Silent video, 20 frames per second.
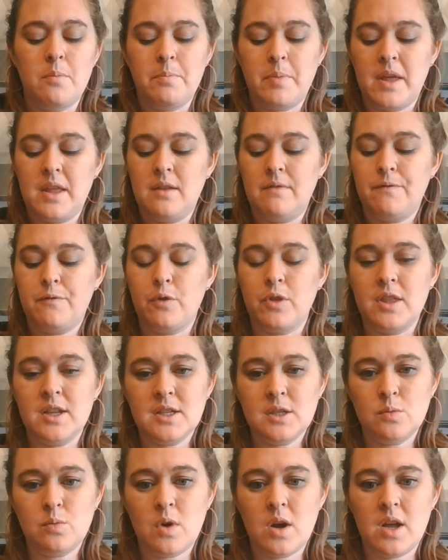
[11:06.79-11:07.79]
But for
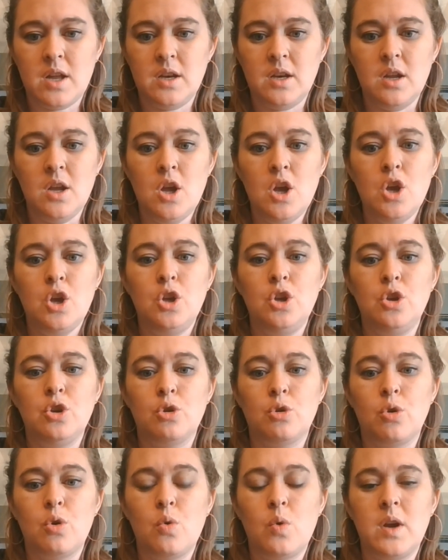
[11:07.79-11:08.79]
this one, you're
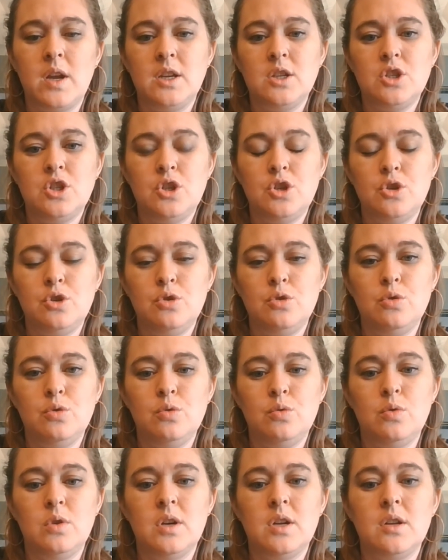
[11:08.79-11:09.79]
going
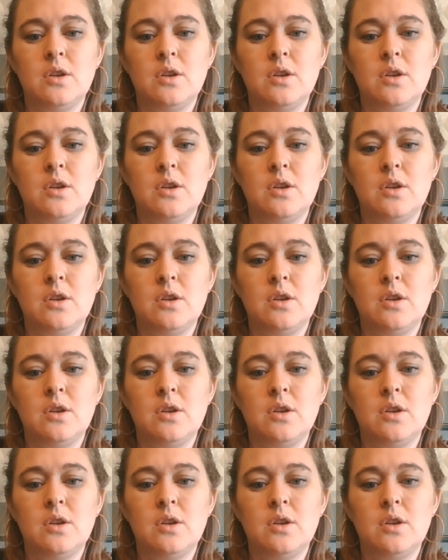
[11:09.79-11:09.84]
to